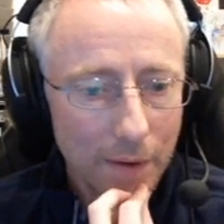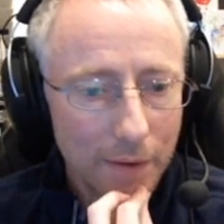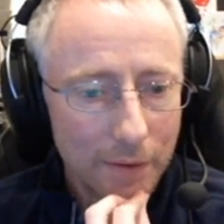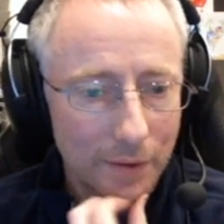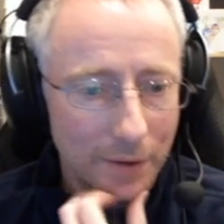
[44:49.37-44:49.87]

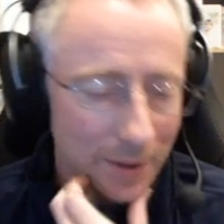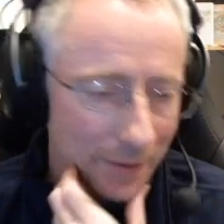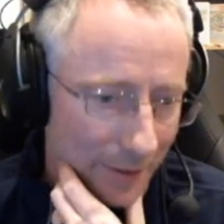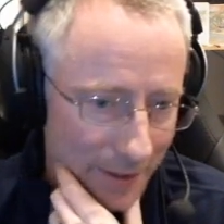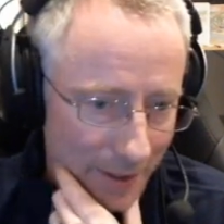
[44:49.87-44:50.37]
So they're
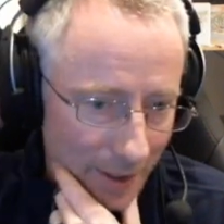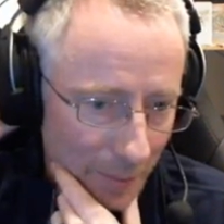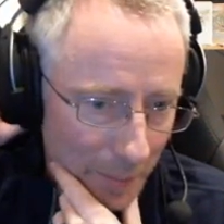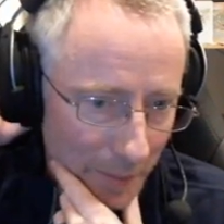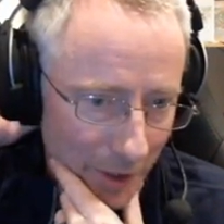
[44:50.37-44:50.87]
definitely setting up
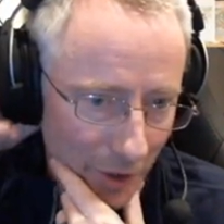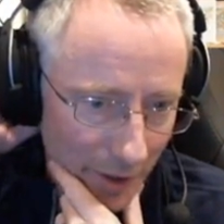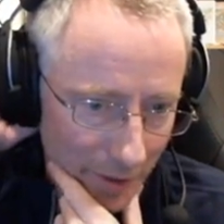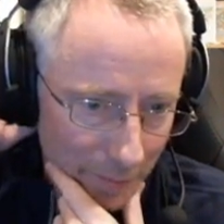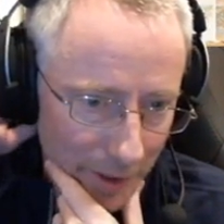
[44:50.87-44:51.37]
a big
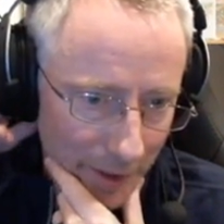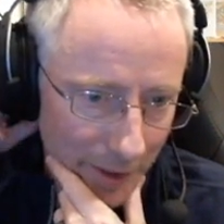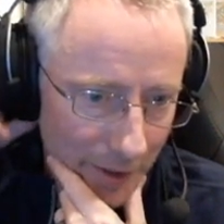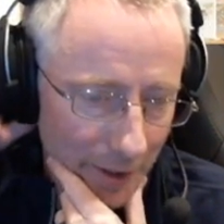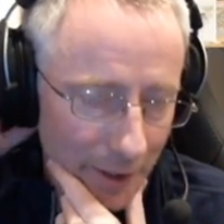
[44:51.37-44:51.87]
Triumph
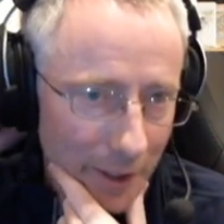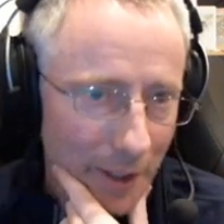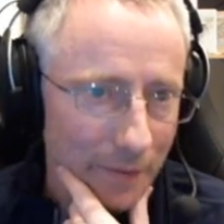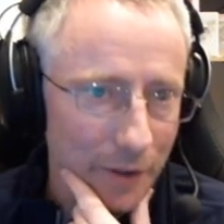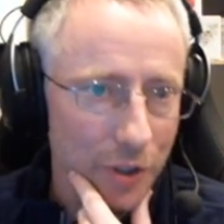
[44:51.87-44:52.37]
play. And then they
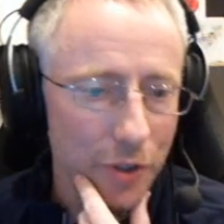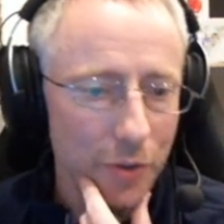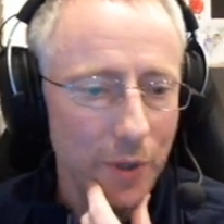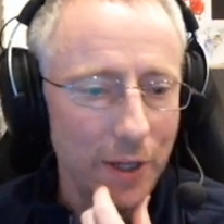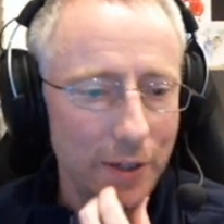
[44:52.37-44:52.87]
have the
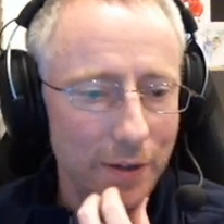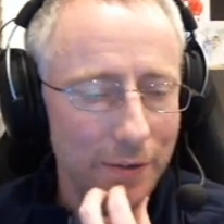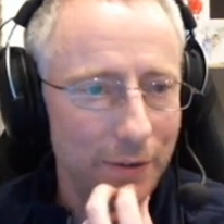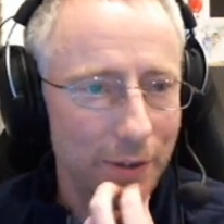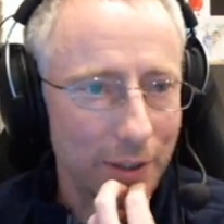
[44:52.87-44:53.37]
2 Eddies.
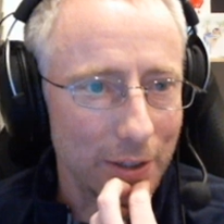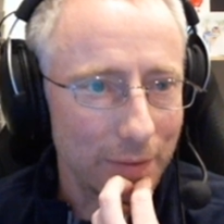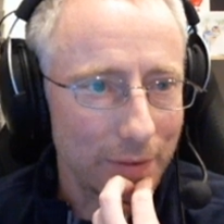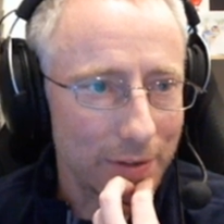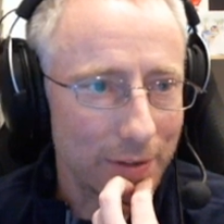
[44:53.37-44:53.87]
So they can
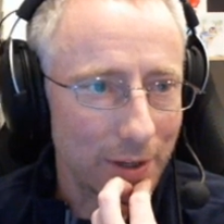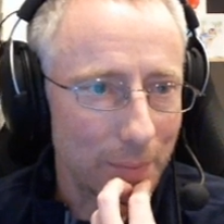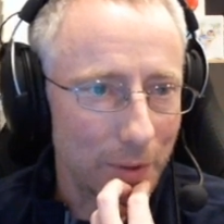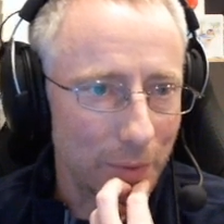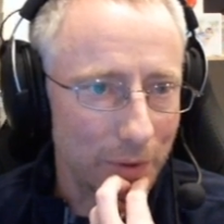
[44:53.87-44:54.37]
definitely stop
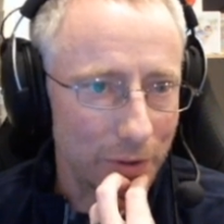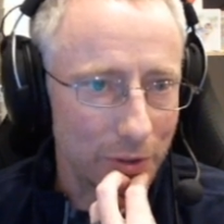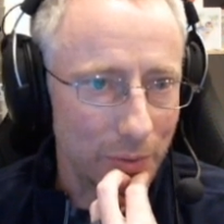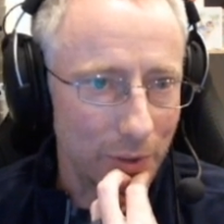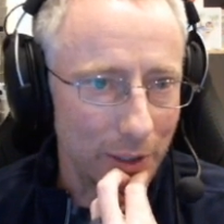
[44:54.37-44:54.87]
me with the
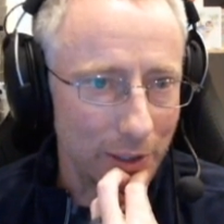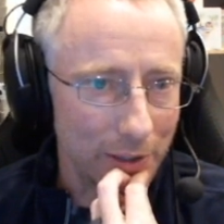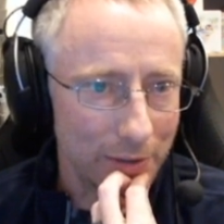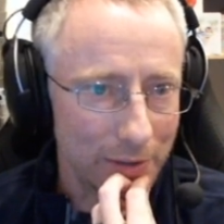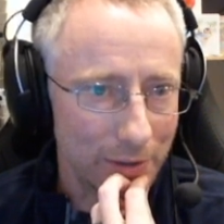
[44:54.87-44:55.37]
2
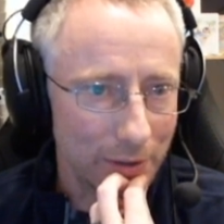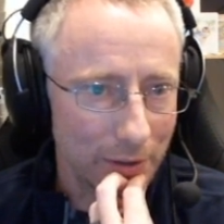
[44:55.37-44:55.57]
Eddies.